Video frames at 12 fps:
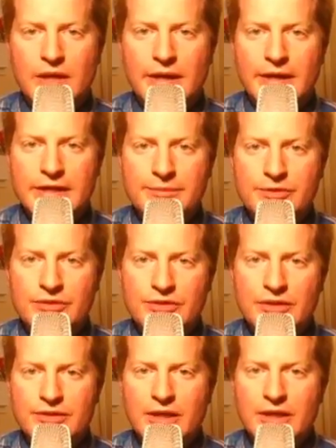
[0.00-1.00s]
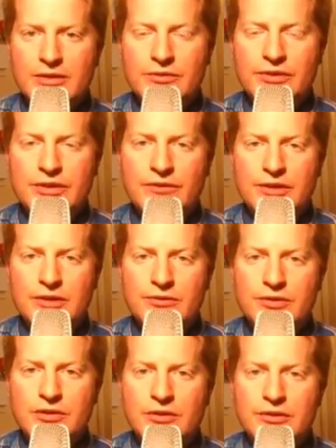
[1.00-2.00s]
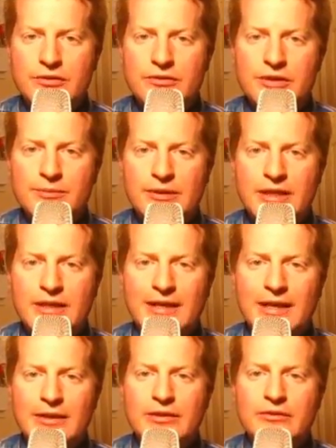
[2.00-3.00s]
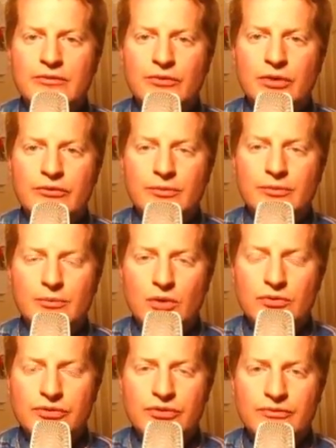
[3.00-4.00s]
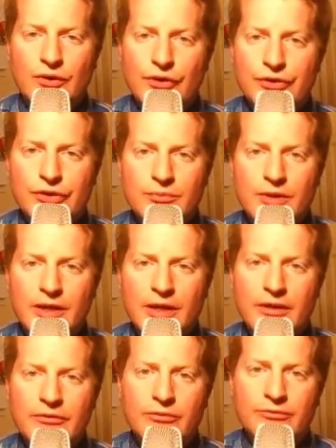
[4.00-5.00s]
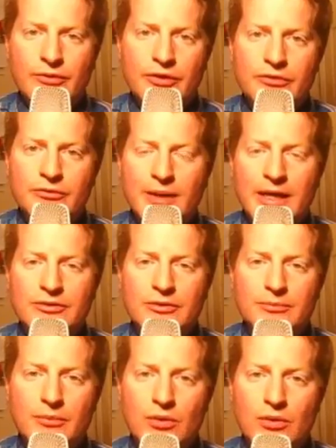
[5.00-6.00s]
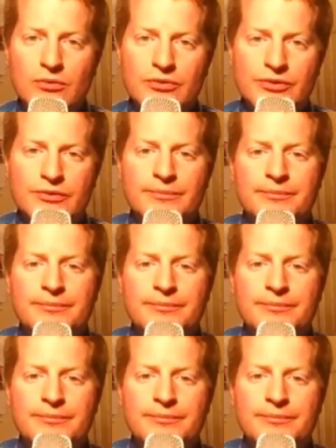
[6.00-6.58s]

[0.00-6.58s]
Hey, it's Mr. Saltano, and this video is going to explain how to convert from moles to volume and from volume back to moles.